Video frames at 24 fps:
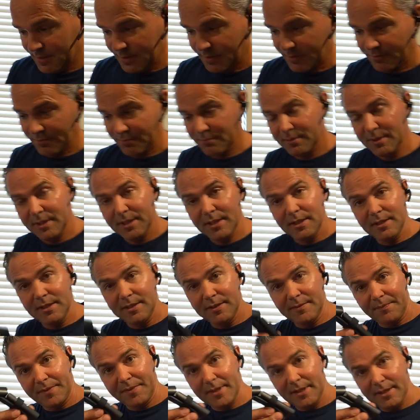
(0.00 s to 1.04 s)
really
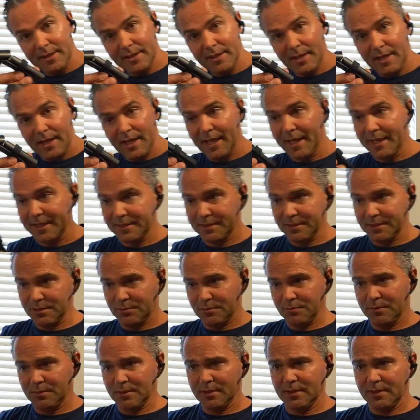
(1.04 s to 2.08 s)
like this
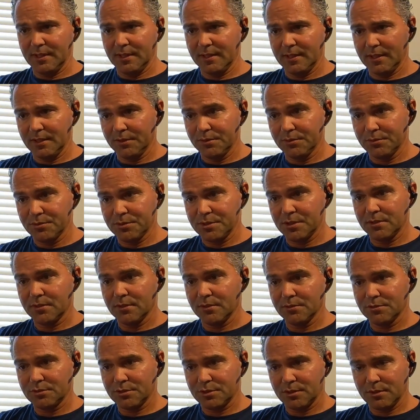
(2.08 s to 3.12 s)
one, and I use it
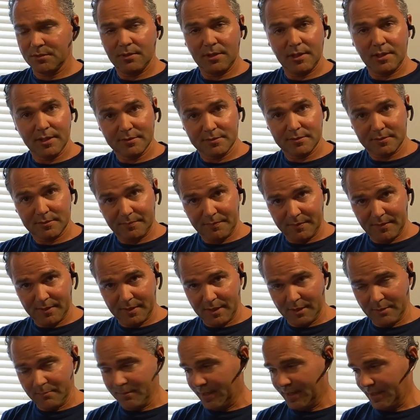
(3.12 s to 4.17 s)
also a lot
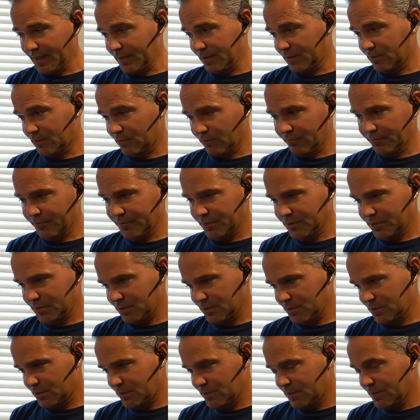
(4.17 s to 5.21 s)
in my
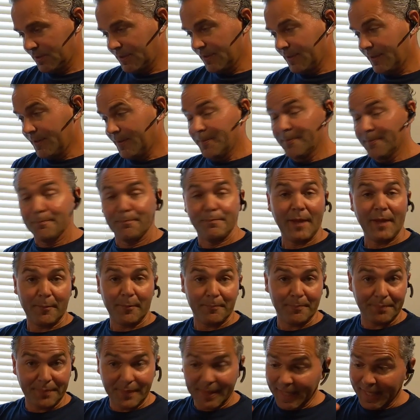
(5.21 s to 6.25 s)
conferences. Now,
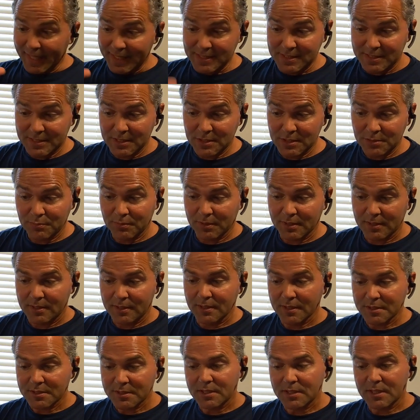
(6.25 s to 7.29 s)
as this one
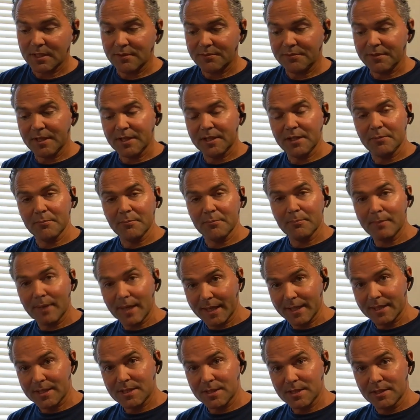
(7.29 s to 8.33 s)
doesn't have any
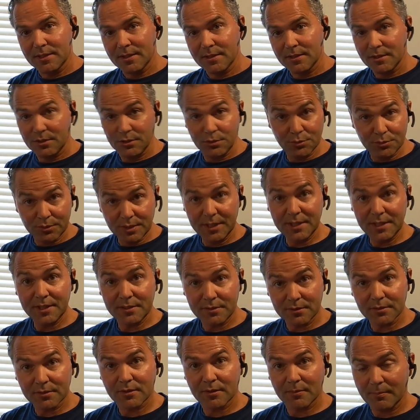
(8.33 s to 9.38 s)
mics, you need
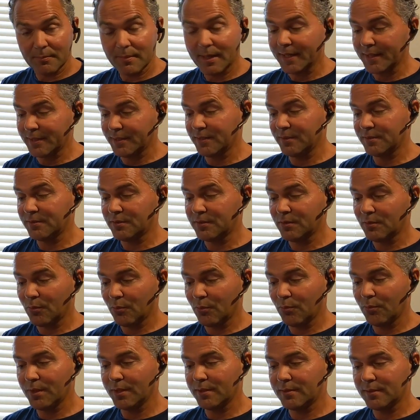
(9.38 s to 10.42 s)
to combine it
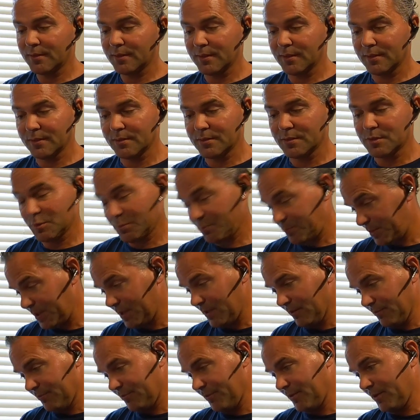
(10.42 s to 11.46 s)
with a
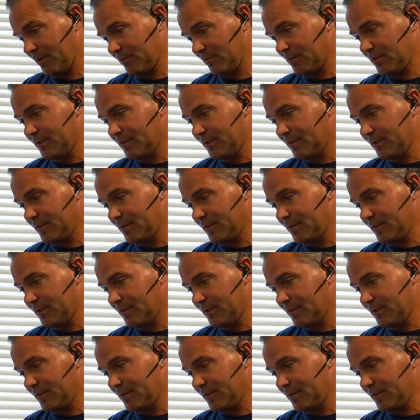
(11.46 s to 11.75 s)
speakerphone.